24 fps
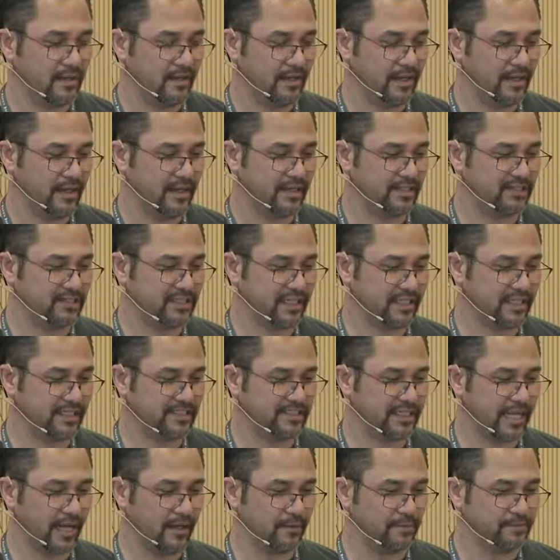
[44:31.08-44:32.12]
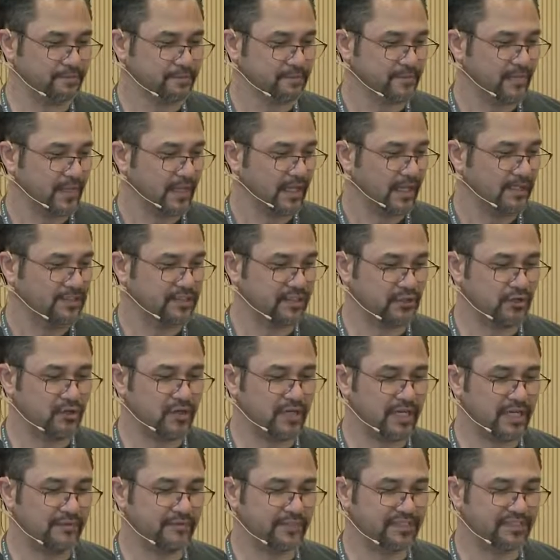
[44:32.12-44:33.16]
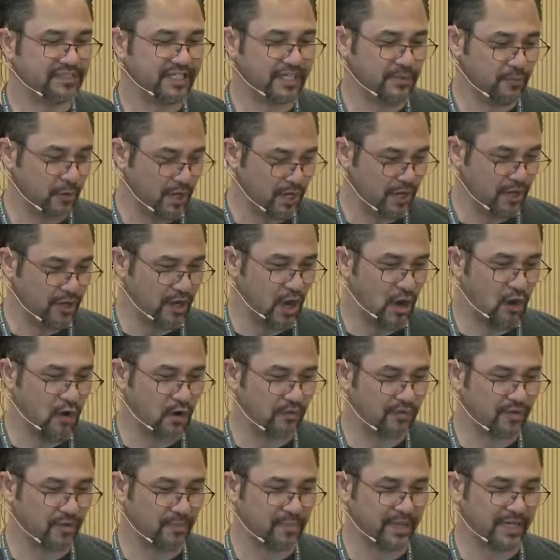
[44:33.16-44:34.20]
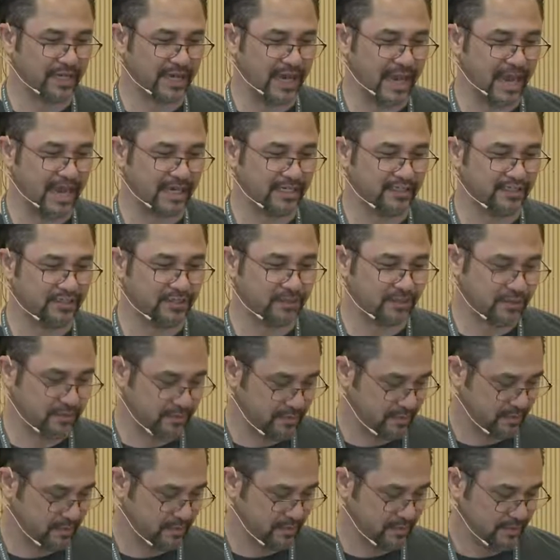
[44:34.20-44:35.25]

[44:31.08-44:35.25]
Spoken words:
and let's check this out. So you can even see what node they're being added to.